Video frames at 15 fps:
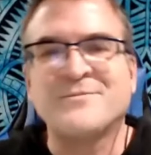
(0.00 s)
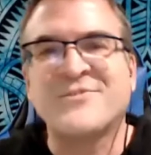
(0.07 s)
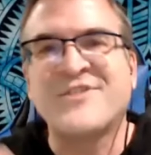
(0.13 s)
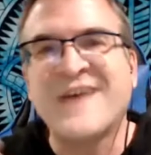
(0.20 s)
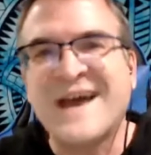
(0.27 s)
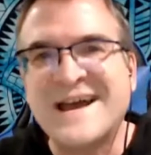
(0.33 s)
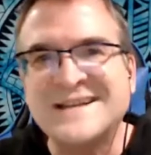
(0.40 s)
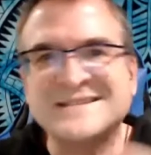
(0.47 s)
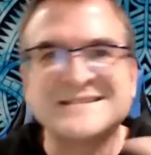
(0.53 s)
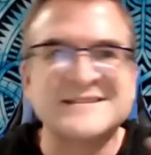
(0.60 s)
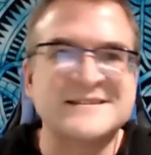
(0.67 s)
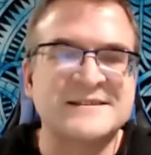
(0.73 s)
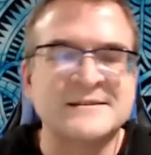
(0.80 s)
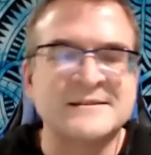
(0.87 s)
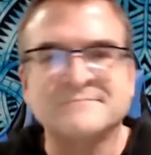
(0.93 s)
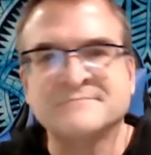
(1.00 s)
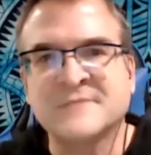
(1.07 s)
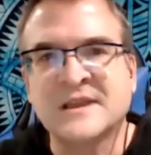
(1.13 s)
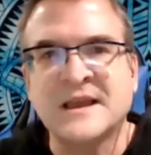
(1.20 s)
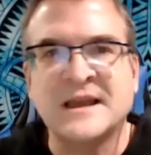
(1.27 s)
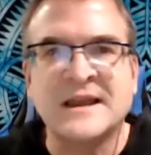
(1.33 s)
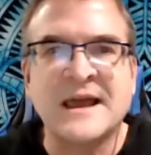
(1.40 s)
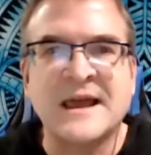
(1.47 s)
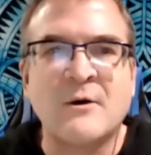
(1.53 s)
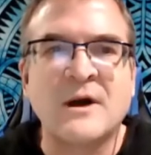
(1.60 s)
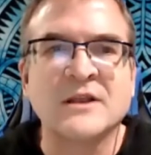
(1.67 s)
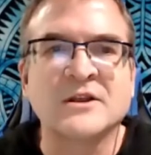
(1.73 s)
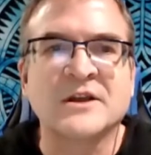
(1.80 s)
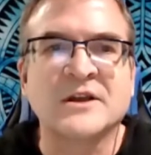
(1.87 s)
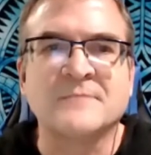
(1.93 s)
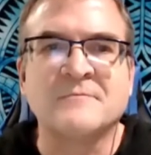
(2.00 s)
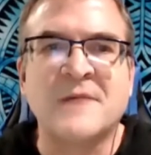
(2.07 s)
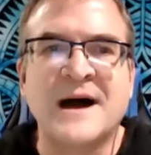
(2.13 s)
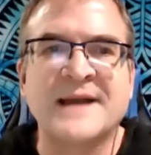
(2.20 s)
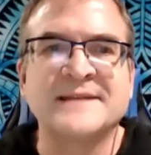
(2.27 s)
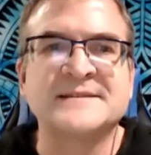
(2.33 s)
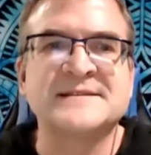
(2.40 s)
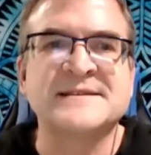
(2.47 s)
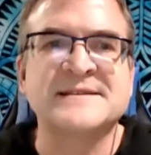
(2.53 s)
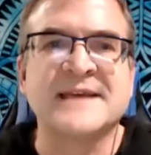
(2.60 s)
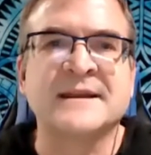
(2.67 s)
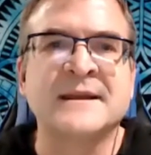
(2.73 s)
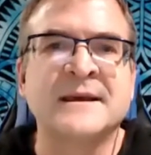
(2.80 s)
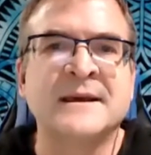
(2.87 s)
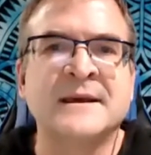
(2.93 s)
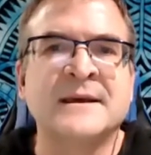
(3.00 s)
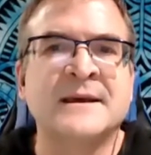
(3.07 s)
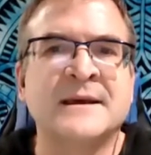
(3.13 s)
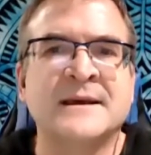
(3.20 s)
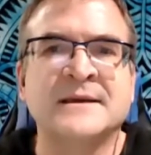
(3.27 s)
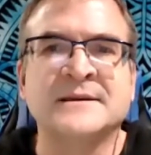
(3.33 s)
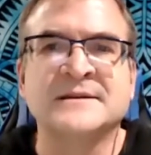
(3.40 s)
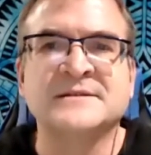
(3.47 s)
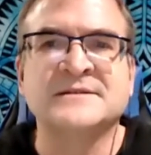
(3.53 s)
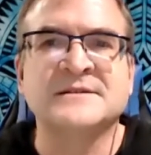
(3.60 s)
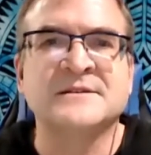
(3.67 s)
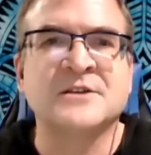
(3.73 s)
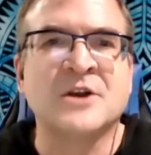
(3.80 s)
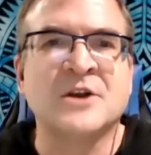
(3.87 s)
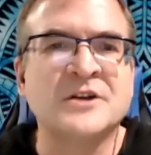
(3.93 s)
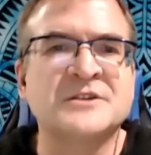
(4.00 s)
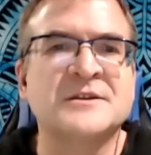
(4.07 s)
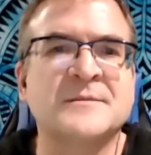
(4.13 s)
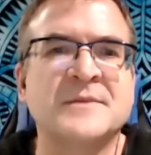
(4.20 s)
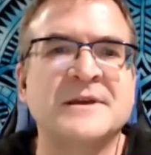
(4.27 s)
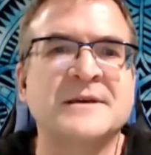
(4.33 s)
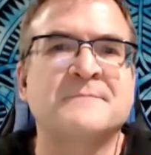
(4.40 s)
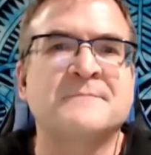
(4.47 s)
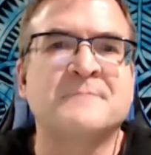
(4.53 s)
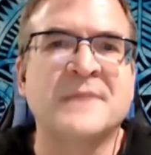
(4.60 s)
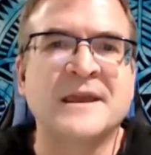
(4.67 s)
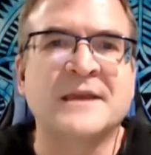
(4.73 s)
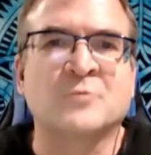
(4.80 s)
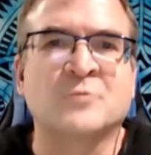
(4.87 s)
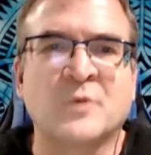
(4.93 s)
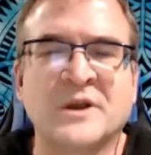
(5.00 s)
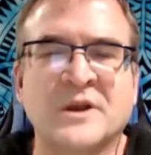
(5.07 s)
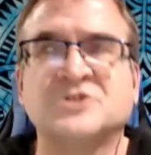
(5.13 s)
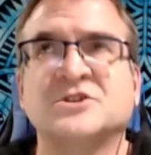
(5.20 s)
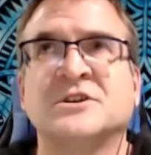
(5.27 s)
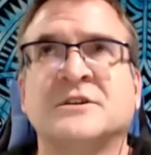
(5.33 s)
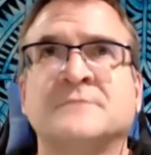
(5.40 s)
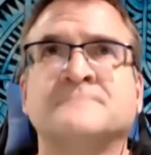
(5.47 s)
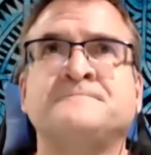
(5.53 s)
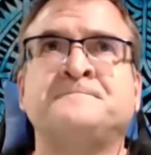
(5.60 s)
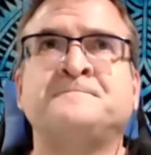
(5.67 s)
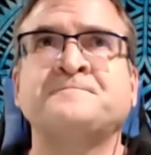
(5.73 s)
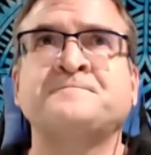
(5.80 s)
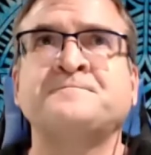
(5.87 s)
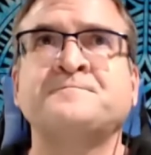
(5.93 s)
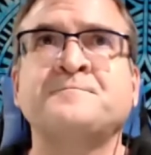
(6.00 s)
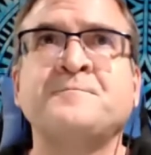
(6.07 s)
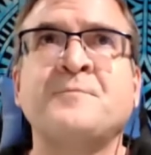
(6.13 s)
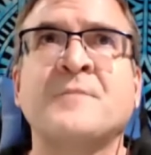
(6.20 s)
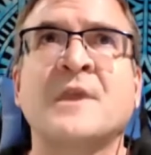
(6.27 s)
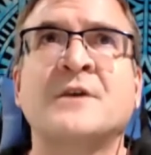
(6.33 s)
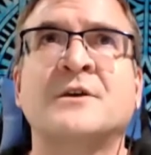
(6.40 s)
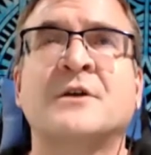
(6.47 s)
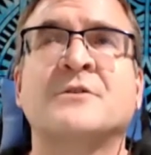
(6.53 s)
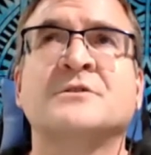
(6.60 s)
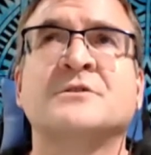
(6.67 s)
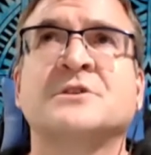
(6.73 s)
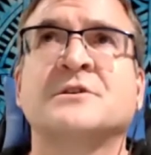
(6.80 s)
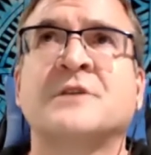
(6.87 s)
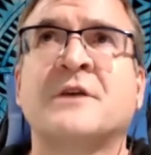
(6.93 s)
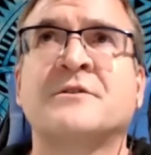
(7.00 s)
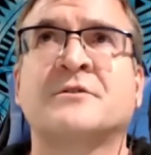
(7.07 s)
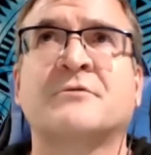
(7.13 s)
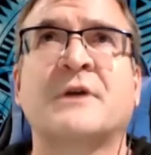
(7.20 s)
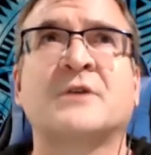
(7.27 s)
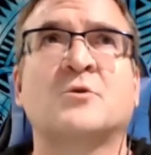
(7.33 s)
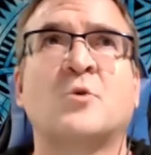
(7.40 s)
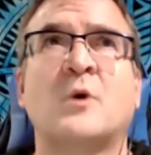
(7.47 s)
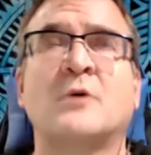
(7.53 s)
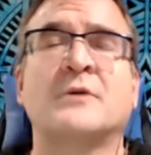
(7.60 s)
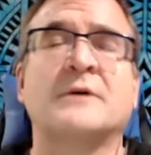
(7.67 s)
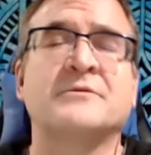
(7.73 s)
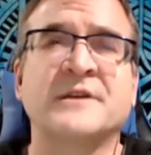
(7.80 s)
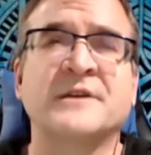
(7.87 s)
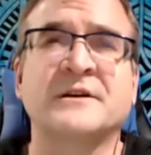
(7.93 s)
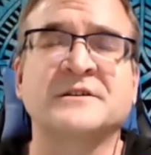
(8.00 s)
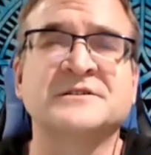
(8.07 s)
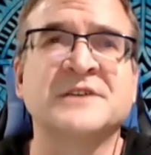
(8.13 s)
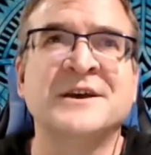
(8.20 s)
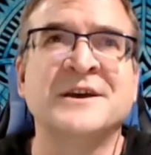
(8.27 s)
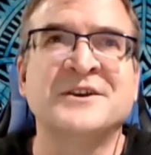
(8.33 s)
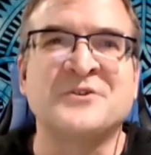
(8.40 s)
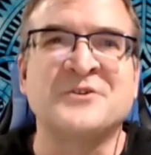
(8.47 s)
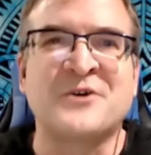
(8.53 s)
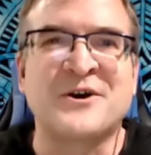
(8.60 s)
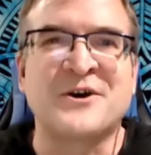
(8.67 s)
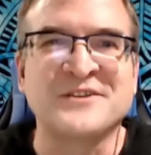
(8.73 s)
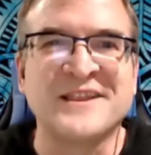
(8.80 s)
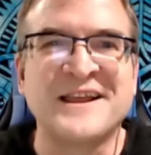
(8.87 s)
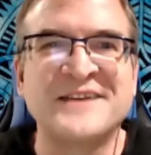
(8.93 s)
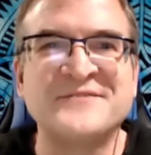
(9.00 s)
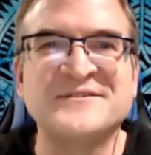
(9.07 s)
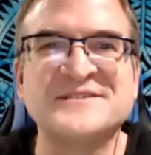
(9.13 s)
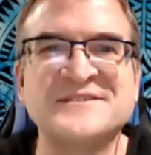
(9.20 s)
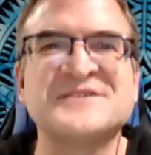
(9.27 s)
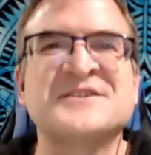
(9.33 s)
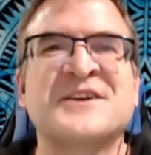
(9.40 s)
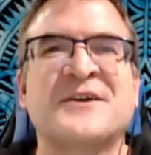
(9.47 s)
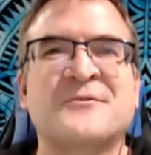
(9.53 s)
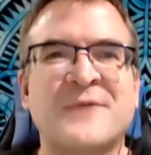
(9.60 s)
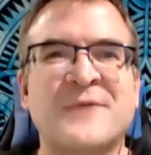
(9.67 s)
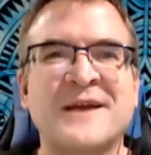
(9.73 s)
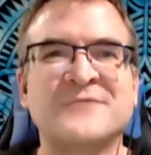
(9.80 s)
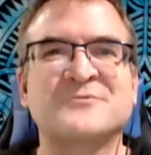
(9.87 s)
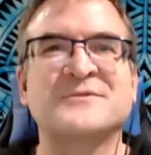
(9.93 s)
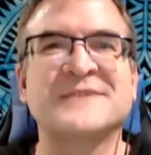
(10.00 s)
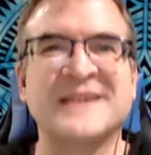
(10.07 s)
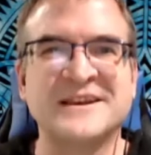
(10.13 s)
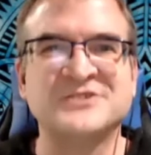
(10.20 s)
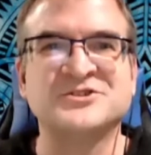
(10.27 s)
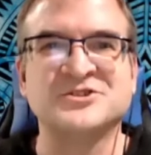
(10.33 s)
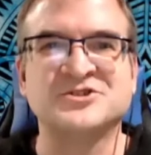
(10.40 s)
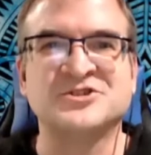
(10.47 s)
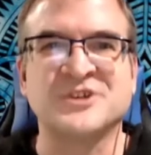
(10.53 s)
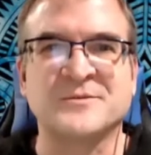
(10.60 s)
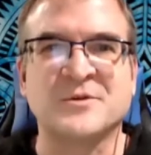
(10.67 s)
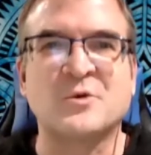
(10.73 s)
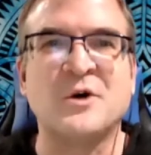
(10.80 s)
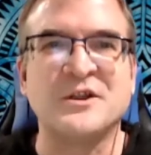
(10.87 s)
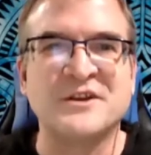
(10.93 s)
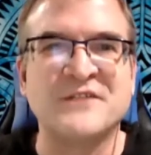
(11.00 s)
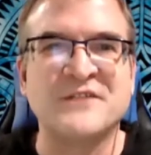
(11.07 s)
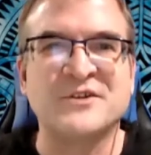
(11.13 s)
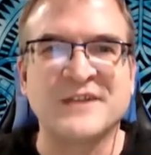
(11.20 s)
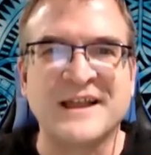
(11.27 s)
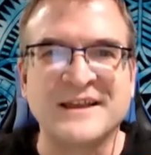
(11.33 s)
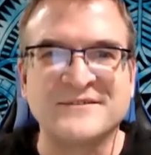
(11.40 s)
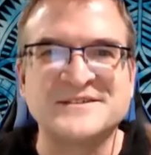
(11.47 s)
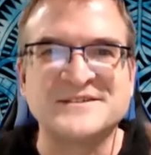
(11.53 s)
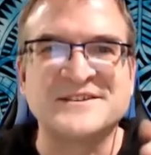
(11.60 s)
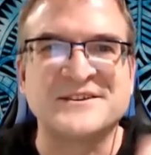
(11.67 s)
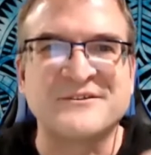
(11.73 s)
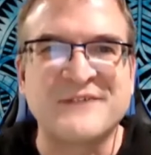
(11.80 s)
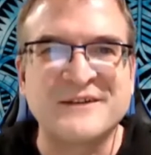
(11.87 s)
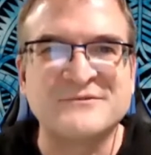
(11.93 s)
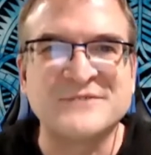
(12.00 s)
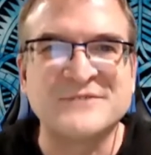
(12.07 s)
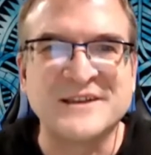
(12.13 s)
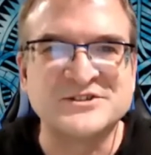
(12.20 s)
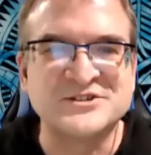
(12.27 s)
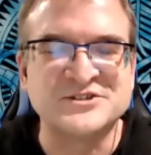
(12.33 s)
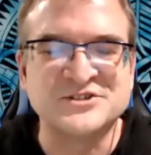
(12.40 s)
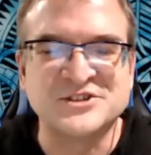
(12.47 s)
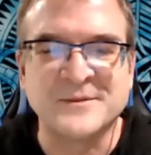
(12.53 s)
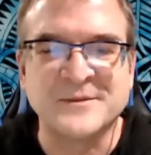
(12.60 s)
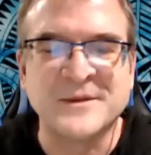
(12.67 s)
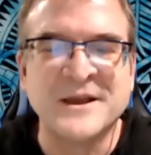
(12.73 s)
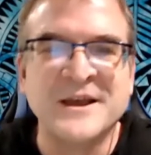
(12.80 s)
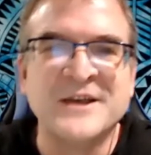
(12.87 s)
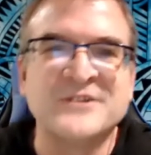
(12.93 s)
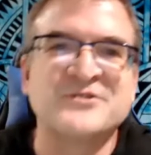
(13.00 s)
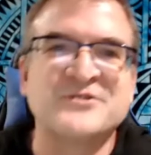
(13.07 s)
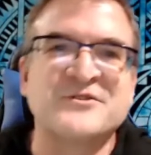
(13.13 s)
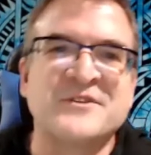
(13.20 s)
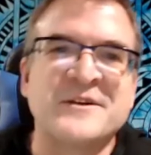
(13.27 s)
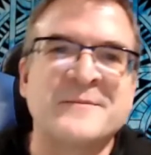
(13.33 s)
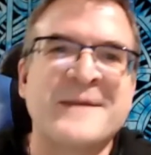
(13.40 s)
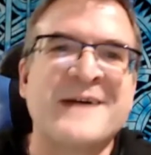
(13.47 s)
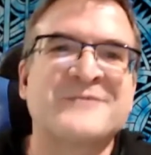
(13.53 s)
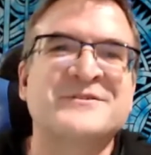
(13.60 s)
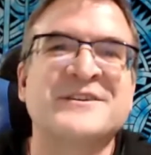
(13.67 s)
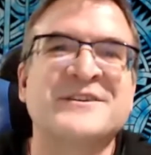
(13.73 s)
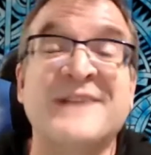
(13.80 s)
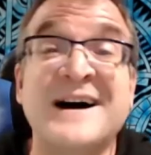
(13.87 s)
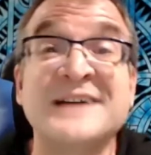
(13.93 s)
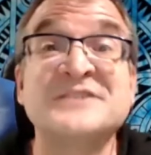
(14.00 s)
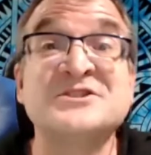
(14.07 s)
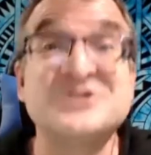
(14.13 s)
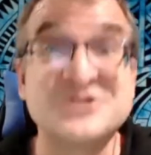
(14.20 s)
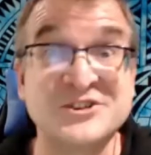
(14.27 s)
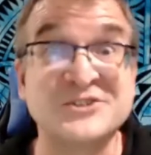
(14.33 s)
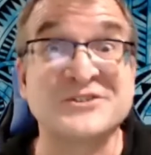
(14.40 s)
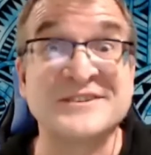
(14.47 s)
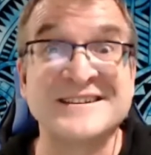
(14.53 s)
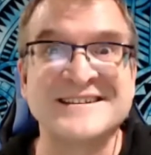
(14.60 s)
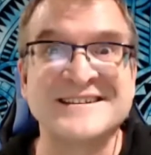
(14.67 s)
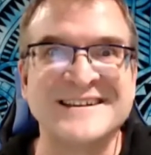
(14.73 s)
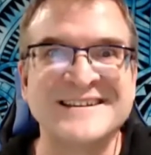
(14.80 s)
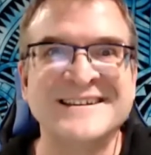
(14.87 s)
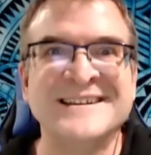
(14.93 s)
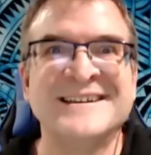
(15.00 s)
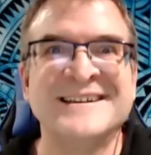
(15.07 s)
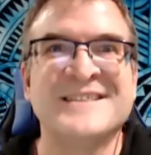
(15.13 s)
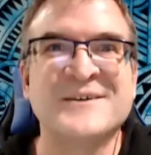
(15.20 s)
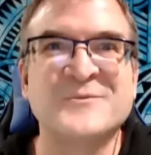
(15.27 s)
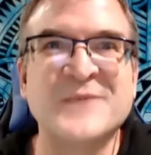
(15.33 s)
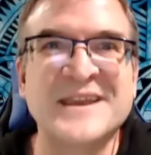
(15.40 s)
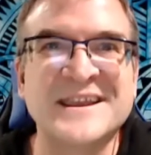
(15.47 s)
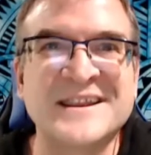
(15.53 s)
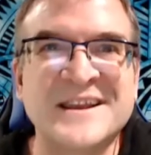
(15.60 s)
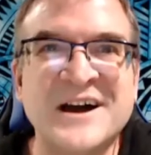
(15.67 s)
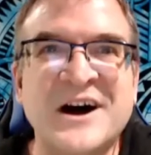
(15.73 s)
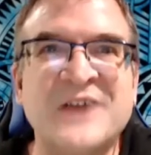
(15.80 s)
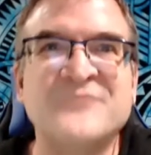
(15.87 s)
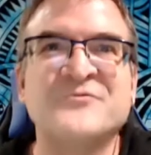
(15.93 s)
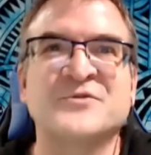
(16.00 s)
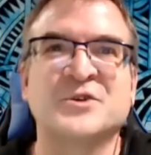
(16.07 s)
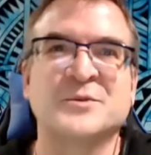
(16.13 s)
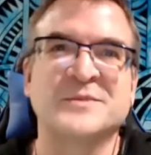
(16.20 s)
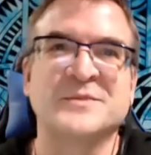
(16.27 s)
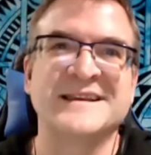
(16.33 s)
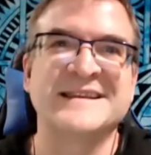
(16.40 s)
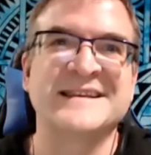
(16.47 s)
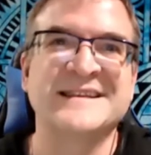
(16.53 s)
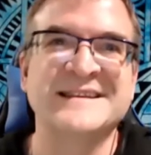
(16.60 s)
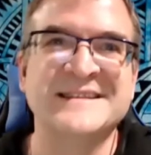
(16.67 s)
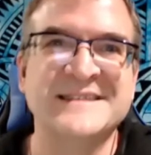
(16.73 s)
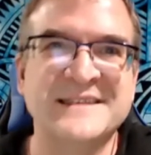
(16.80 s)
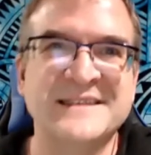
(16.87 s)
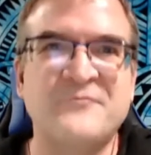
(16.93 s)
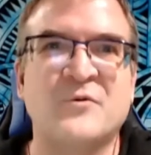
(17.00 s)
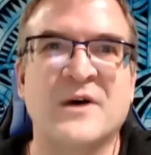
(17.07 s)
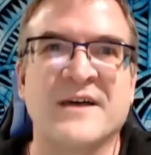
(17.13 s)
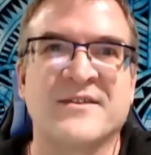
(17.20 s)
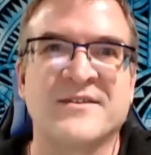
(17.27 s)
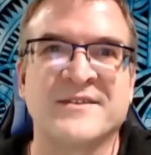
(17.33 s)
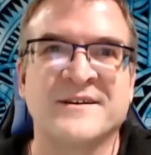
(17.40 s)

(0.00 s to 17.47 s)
that's kind of how I look at mindset, is not to be being rigid. And, you know, there's another great quote out there is, you know, our life is in direct relationship. The quality of our life is in direct relationship to the amount of uncertainty that we can comfortably live with,